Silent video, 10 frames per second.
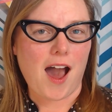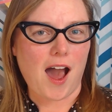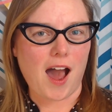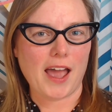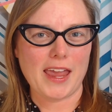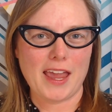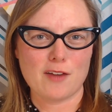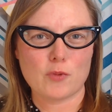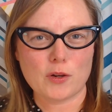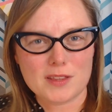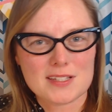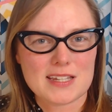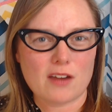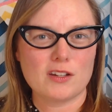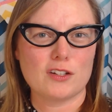I have broken this
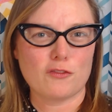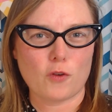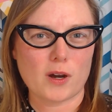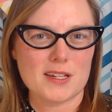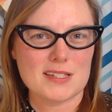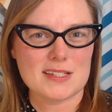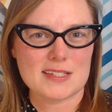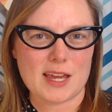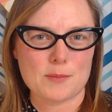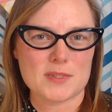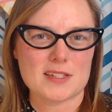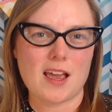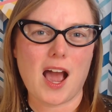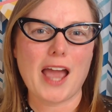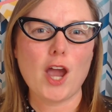down into four easy steps.
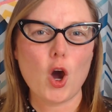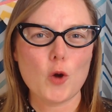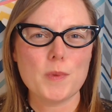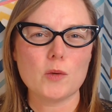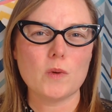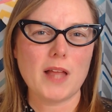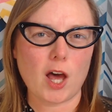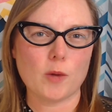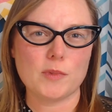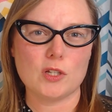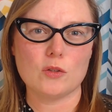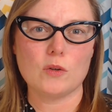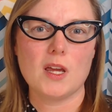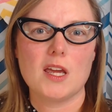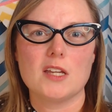I hope it will help you
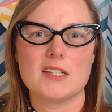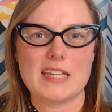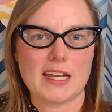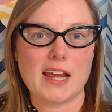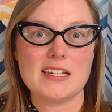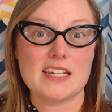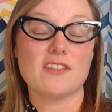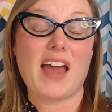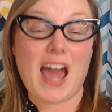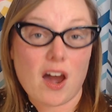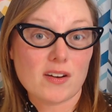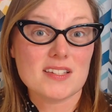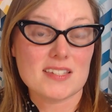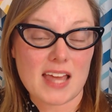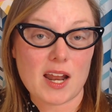to get an idea of how to
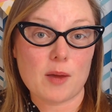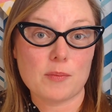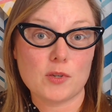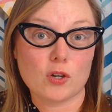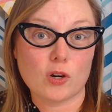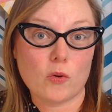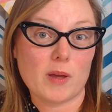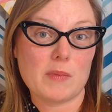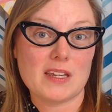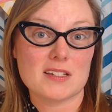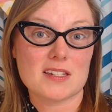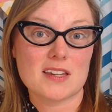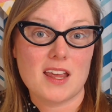set up your equipment